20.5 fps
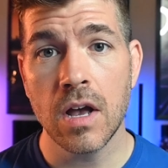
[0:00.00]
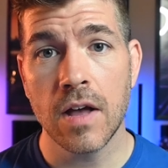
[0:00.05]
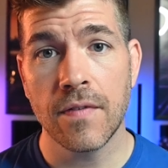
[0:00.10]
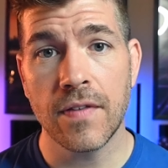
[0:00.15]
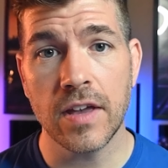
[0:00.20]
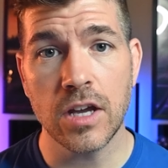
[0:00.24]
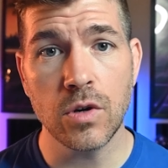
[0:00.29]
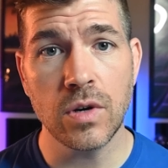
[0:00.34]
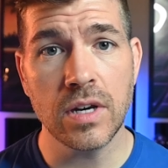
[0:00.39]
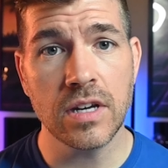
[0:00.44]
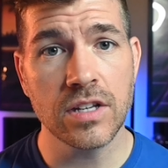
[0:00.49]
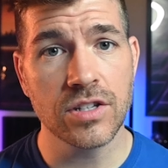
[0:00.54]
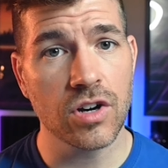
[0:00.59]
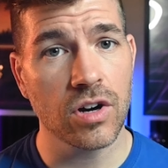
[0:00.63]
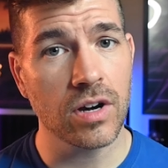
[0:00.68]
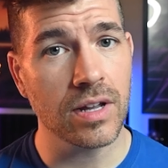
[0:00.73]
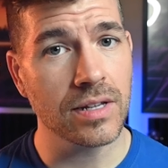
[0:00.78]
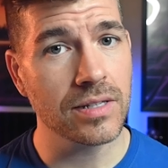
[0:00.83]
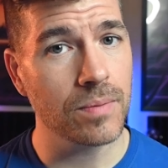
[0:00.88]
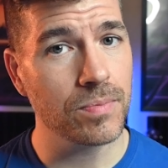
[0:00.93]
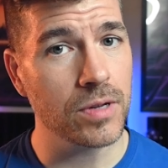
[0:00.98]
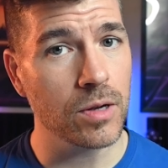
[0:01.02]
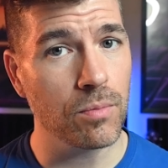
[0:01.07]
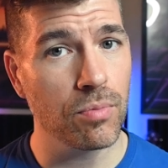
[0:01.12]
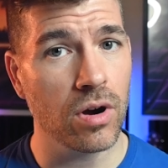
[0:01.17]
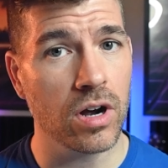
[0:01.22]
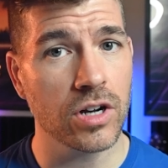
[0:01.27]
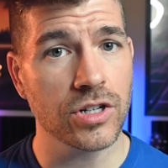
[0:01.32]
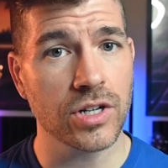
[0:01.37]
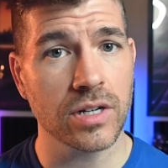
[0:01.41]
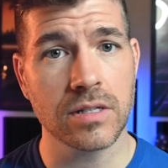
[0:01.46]
that you need to start accepting
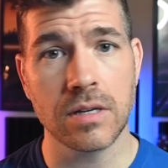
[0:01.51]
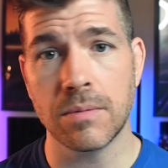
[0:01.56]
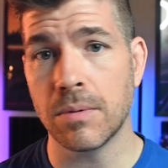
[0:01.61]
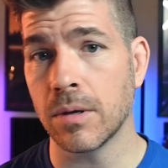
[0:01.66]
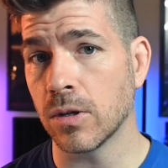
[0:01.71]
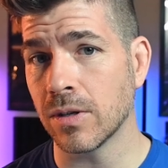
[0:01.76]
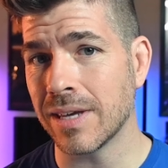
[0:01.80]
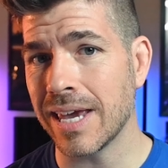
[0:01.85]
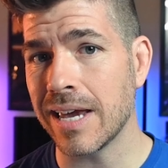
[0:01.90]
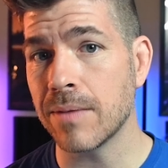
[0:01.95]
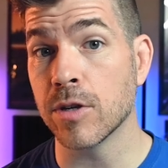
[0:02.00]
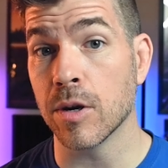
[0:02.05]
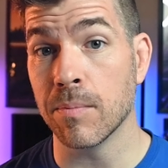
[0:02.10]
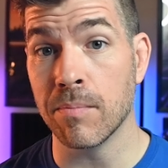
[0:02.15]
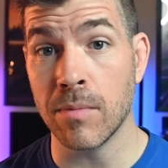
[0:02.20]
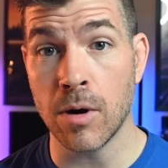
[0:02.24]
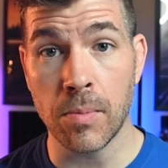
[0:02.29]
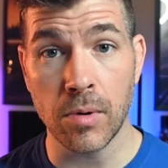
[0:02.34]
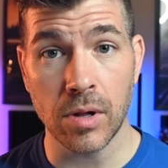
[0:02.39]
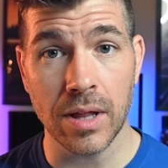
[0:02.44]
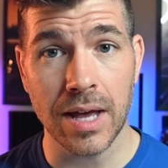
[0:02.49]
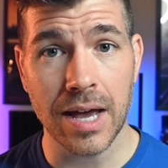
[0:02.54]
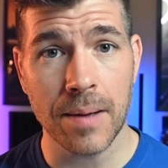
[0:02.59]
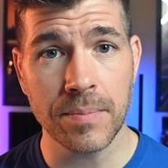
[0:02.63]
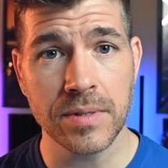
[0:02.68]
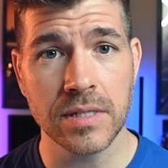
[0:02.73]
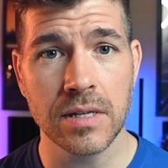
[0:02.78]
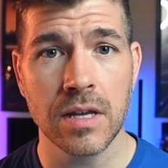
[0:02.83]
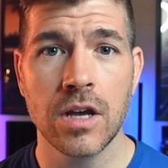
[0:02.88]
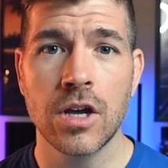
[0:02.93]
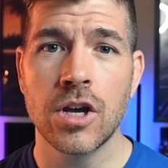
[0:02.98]
projects to build games or mobile
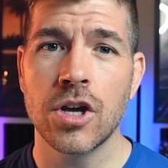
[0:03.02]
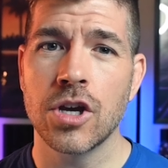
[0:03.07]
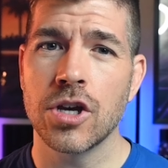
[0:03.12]
apps.